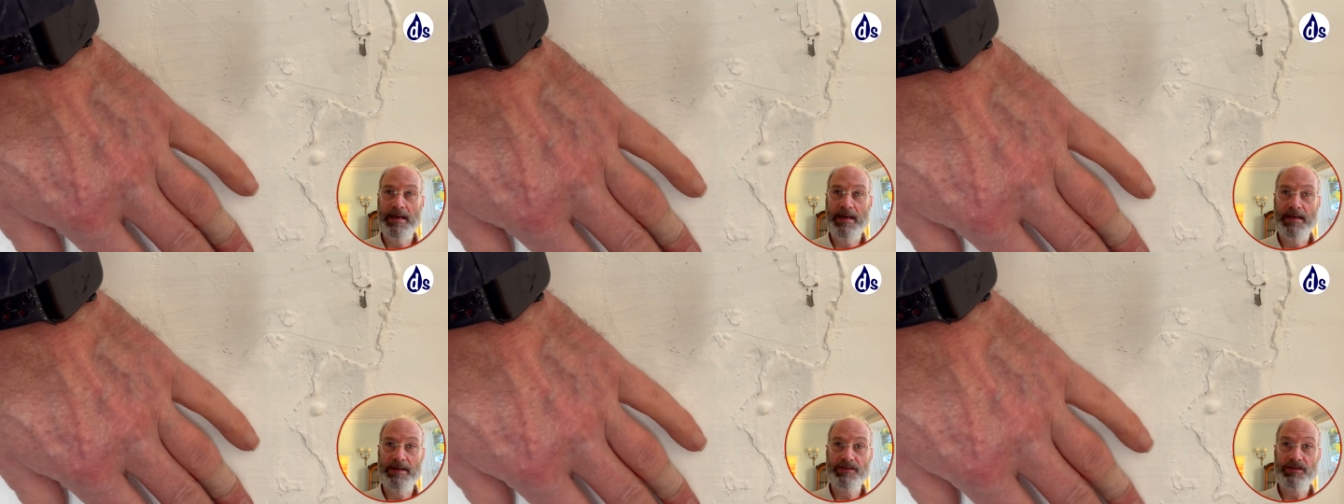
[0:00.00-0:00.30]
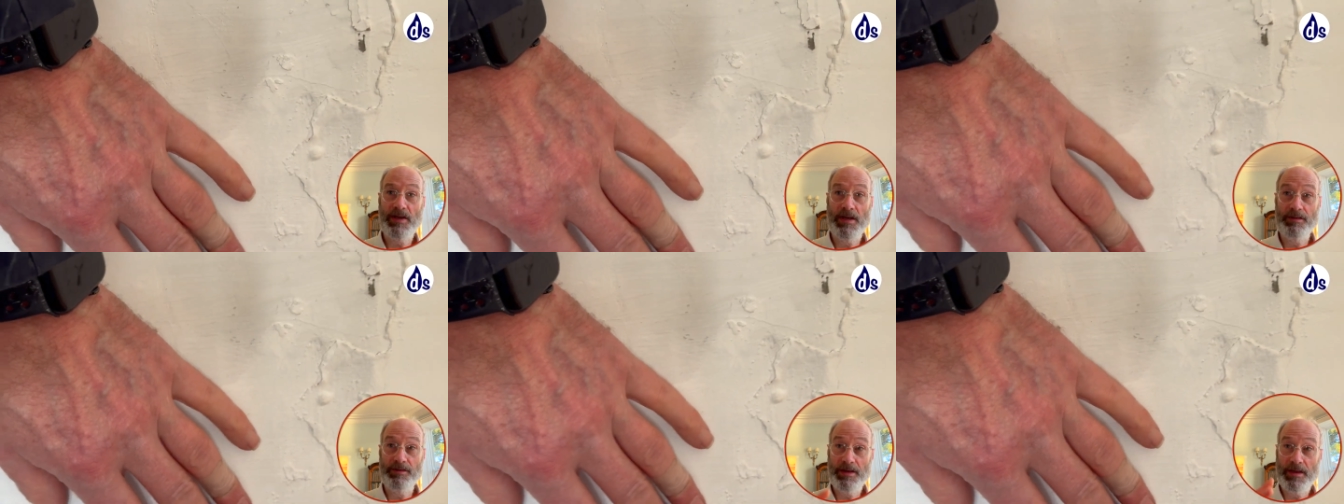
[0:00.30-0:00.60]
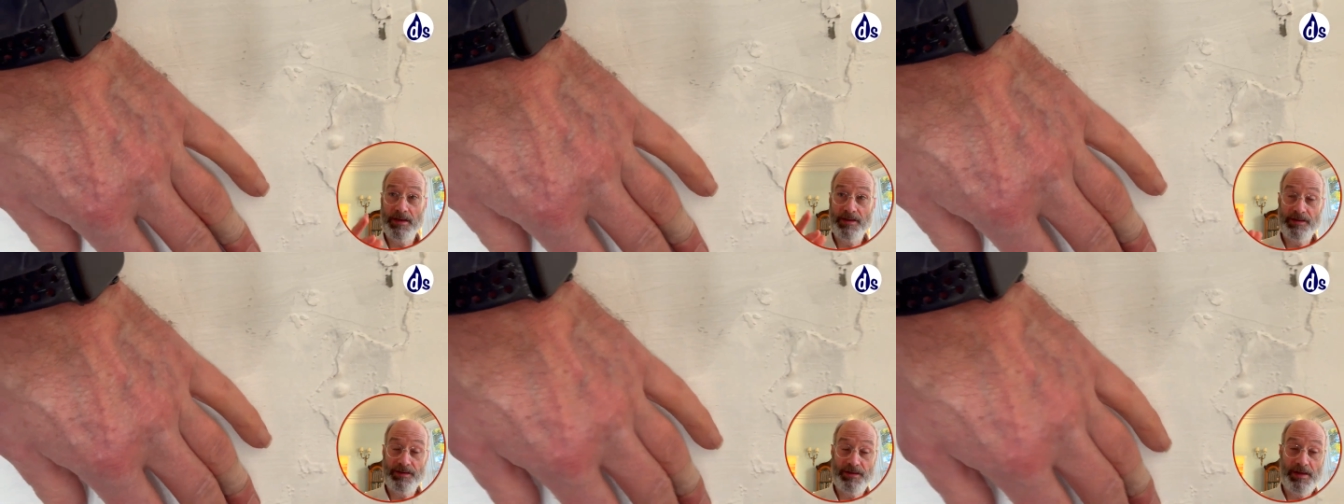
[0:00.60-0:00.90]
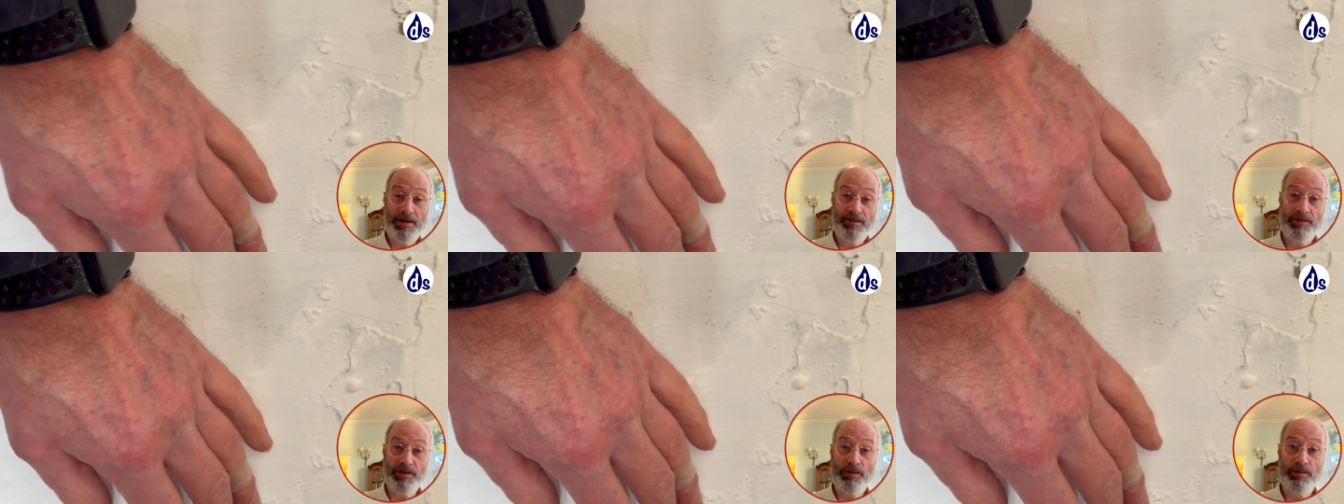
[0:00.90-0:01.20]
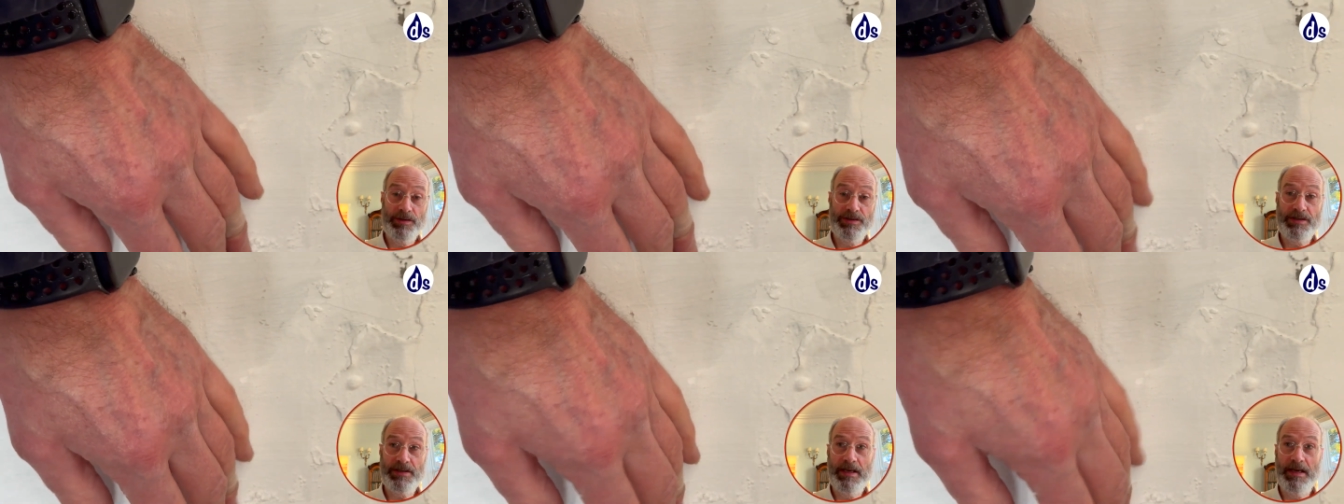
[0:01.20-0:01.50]
So they're the
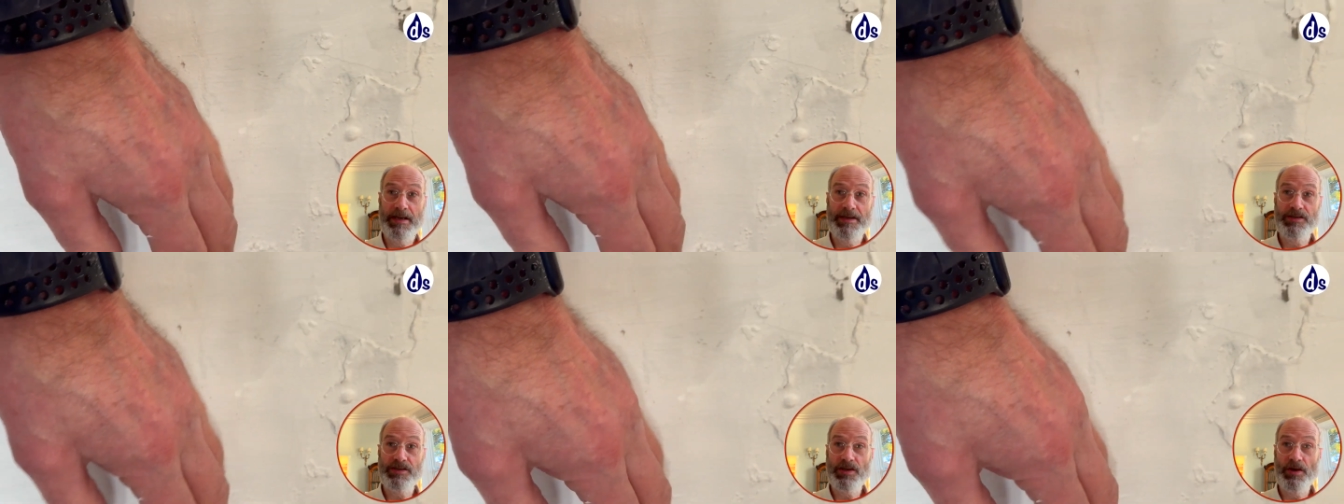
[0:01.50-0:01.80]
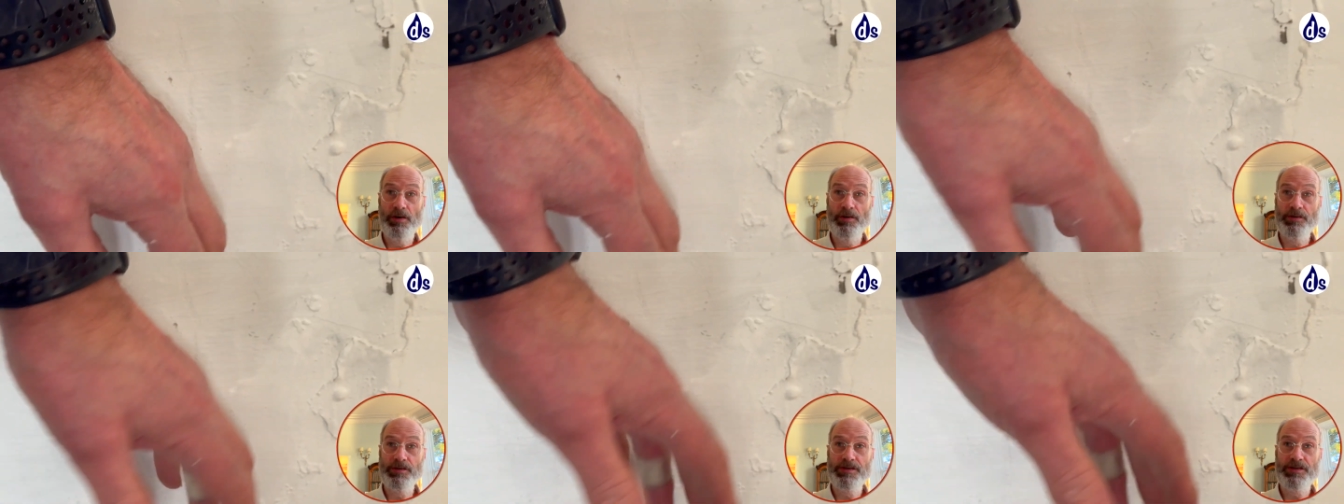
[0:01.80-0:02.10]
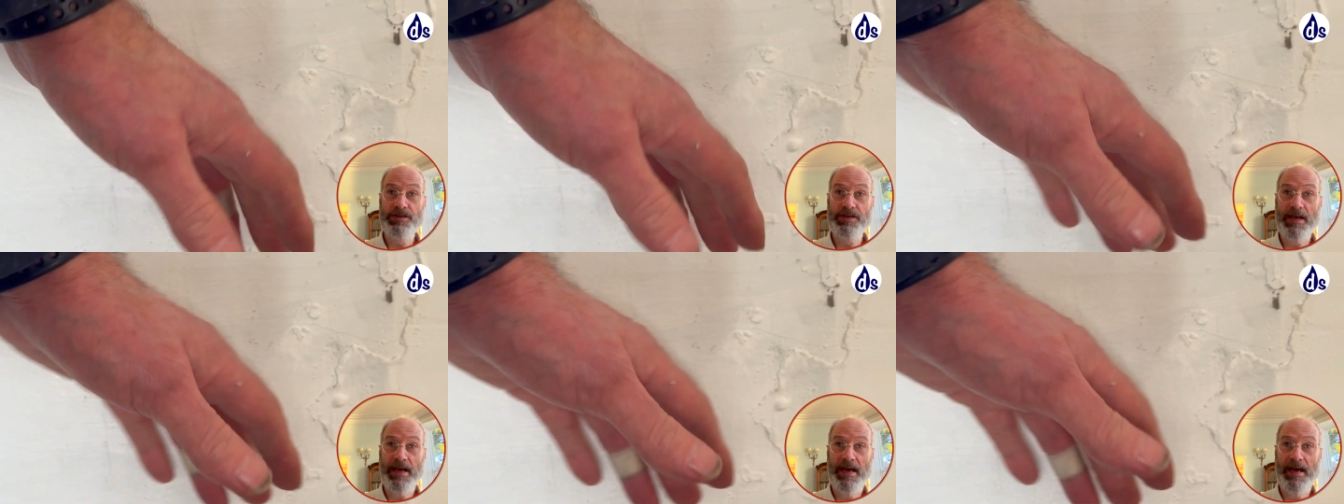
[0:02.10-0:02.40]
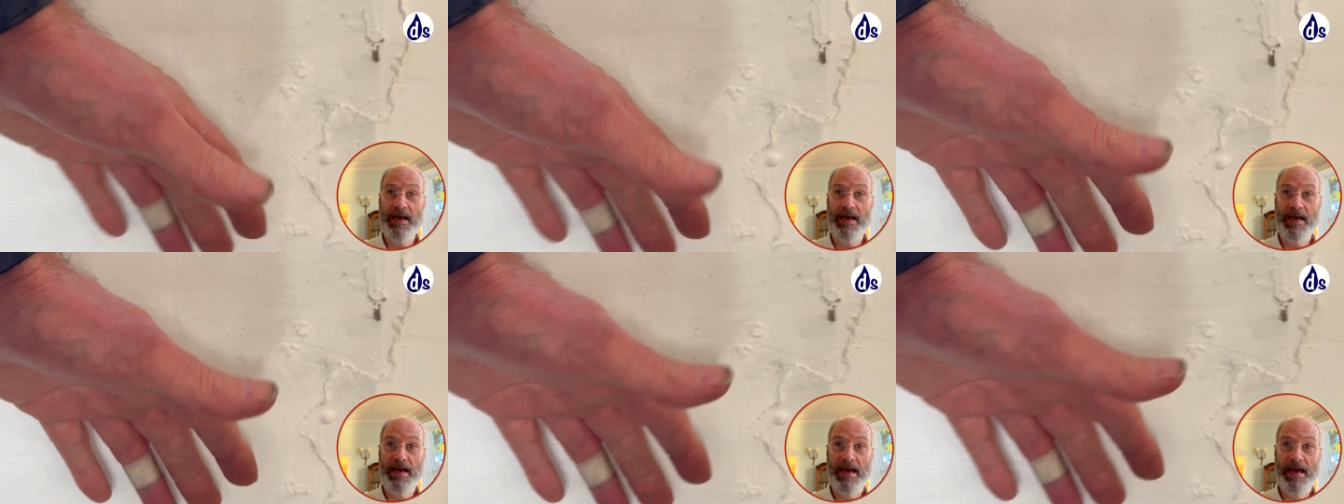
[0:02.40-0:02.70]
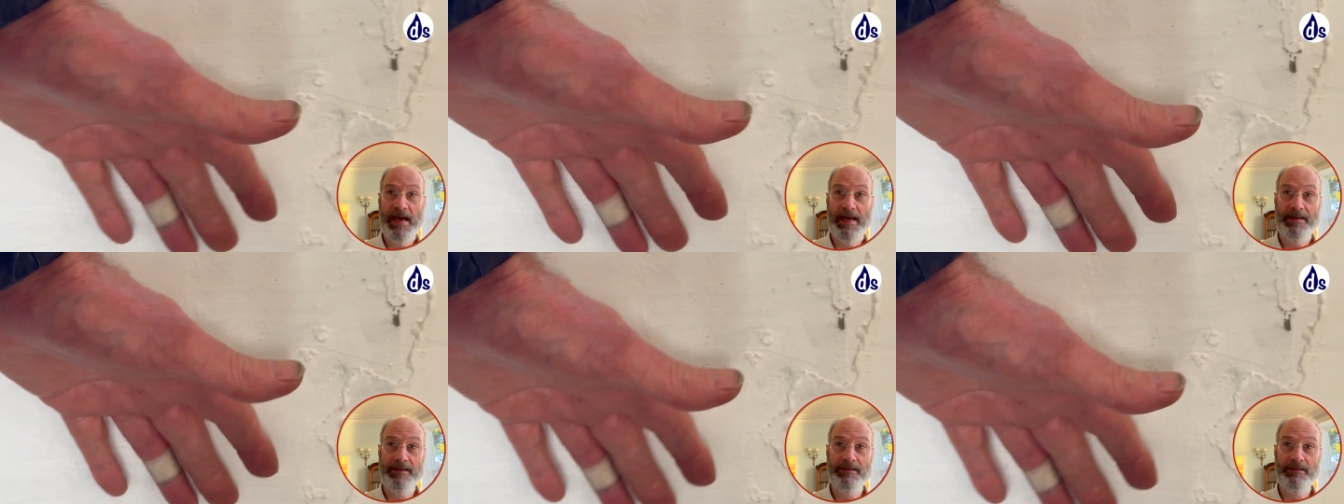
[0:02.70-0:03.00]
crystallized salts
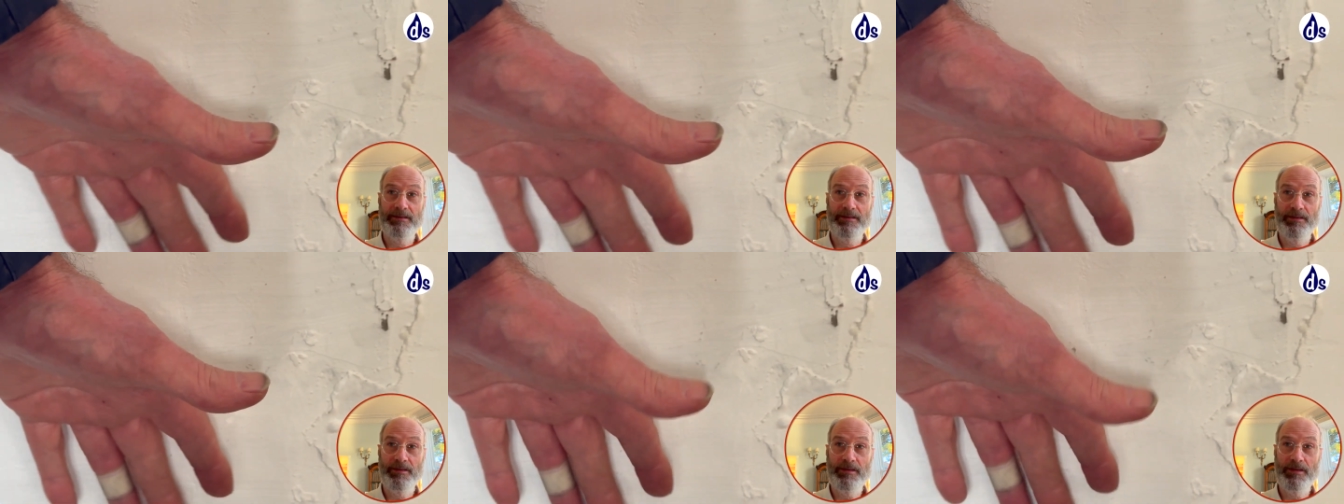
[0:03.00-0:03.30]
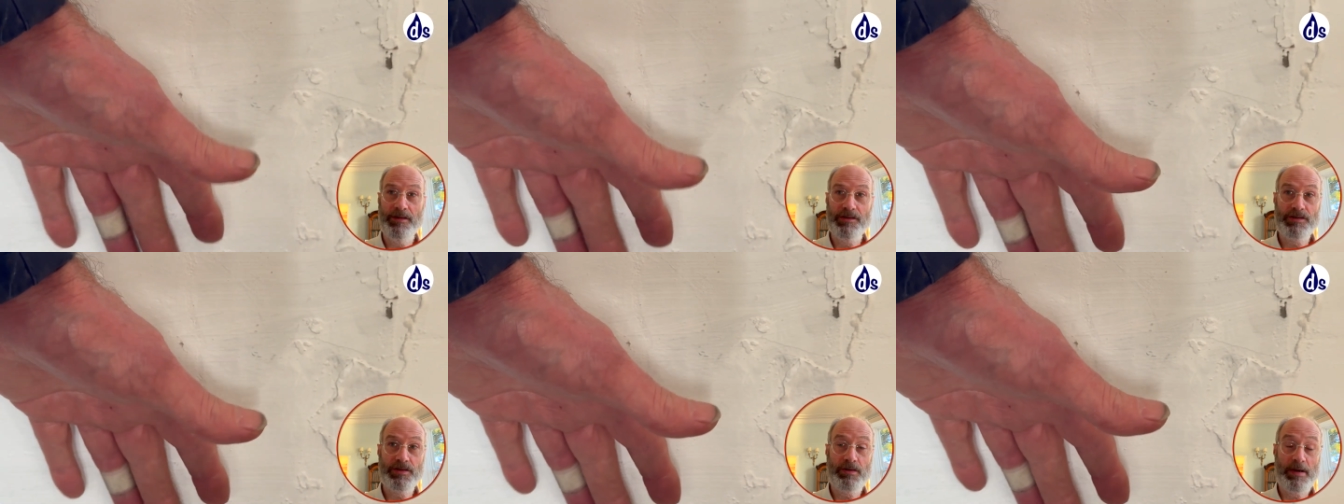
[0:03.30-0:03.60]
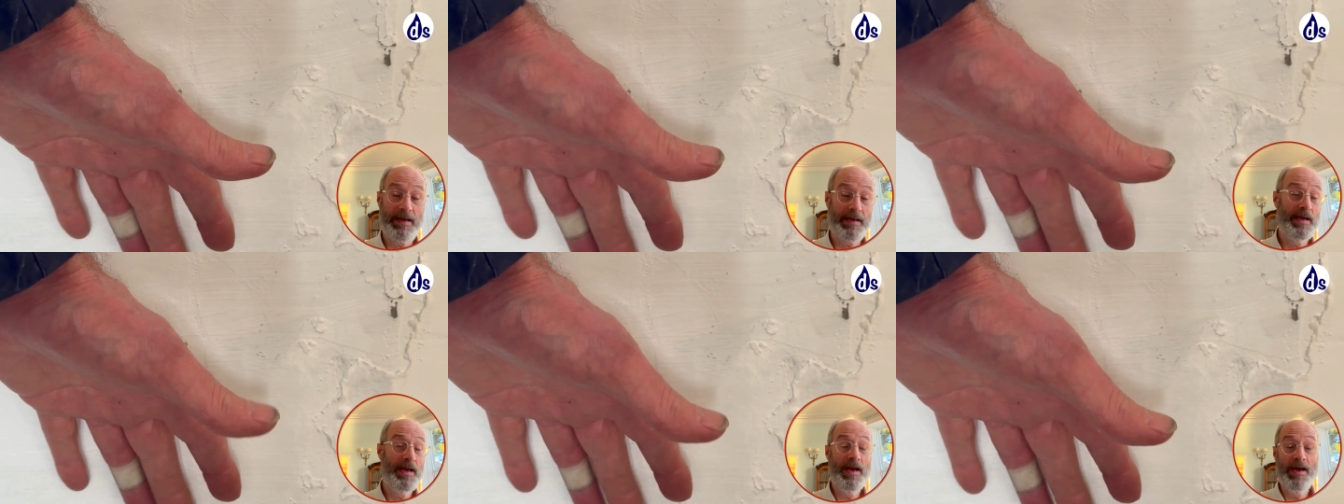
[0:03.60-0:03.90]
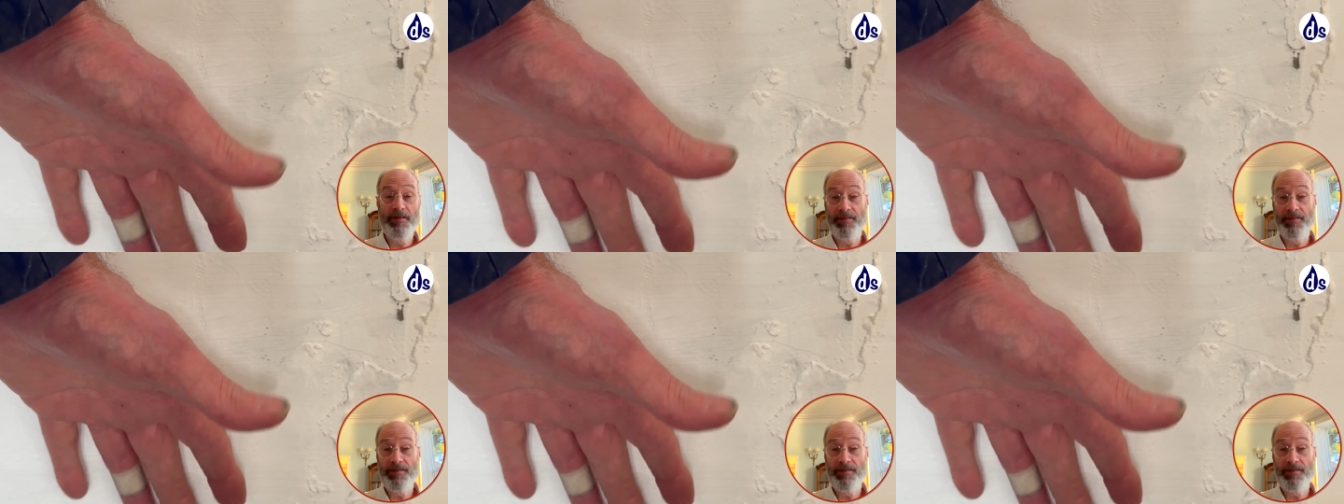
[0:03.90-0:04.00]
and lots of cracking.